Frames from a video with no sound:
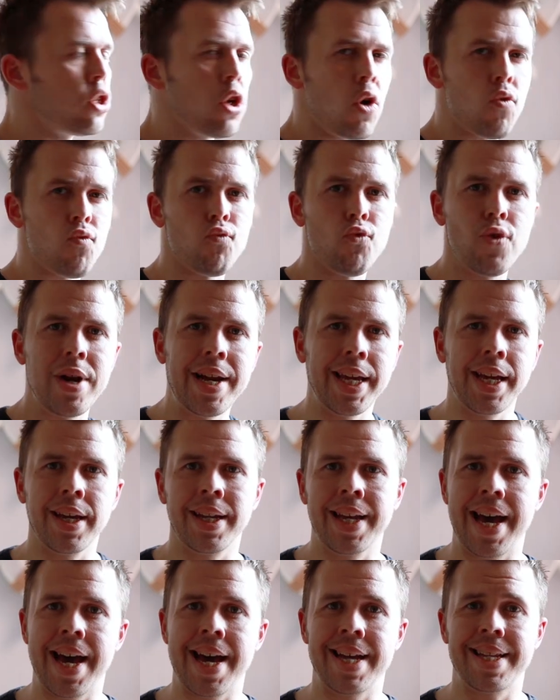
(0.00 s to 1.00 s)
are not really
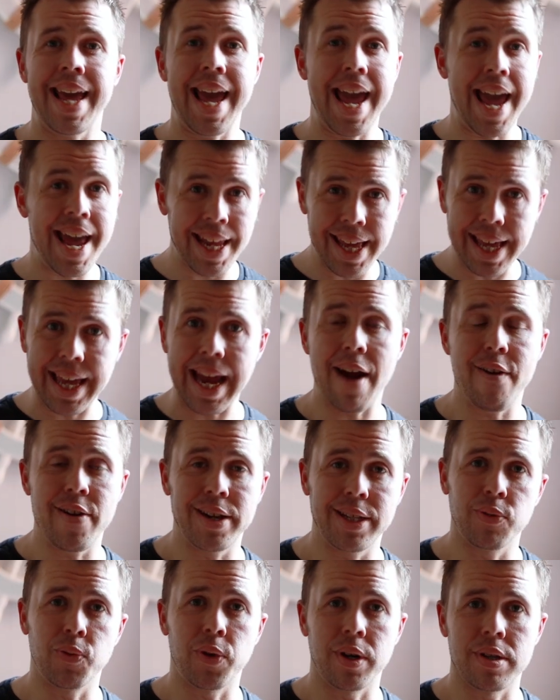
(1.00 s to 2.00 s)
gonna add any
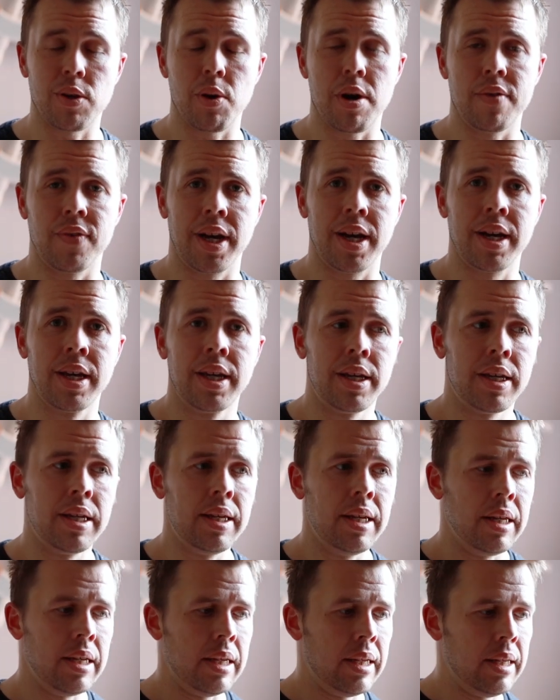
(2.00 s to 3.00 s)
character whatsoever
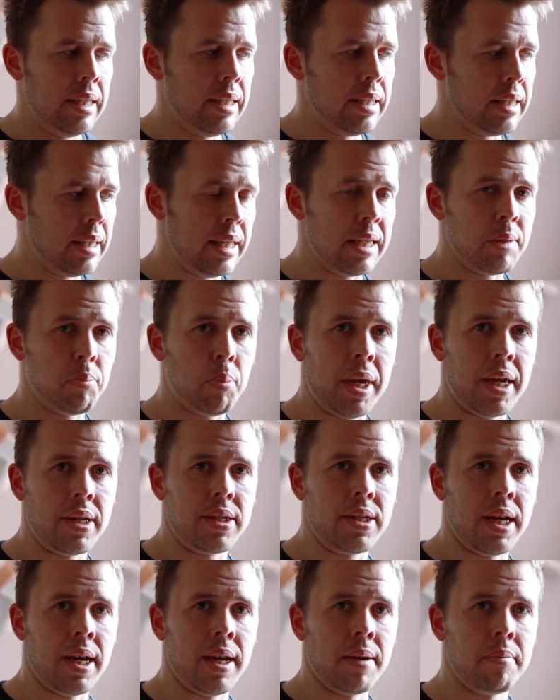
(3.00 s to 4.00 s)
to this
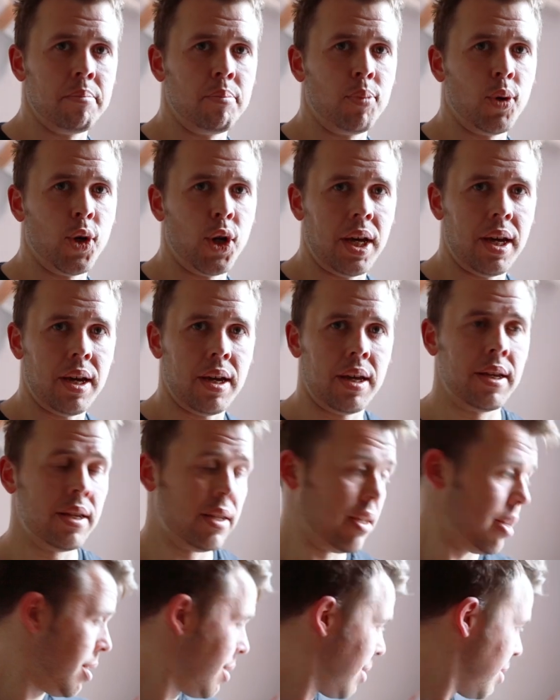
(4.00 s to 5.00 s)
picture, but I
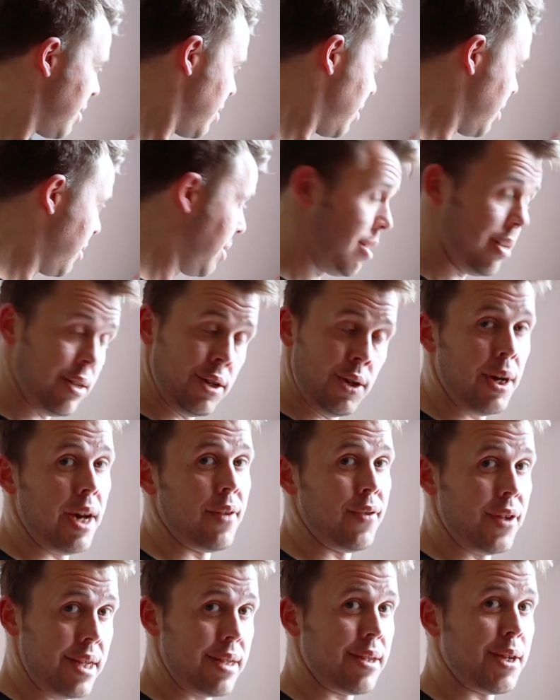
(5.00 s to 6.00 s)
do
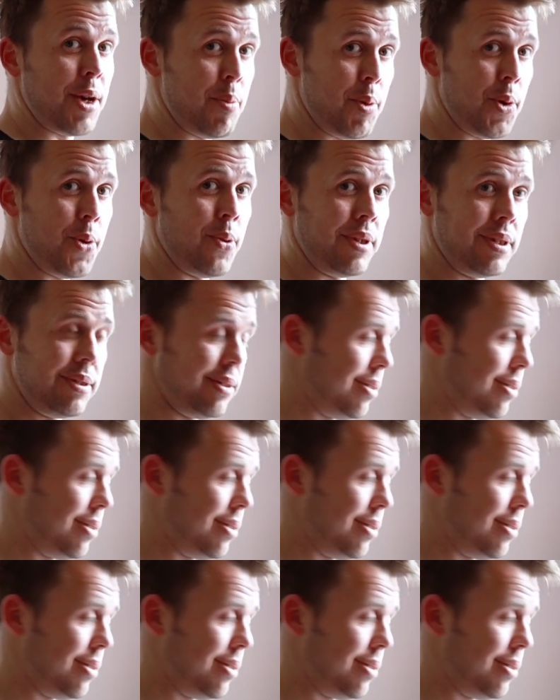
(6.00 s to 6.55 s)
have a disco ball.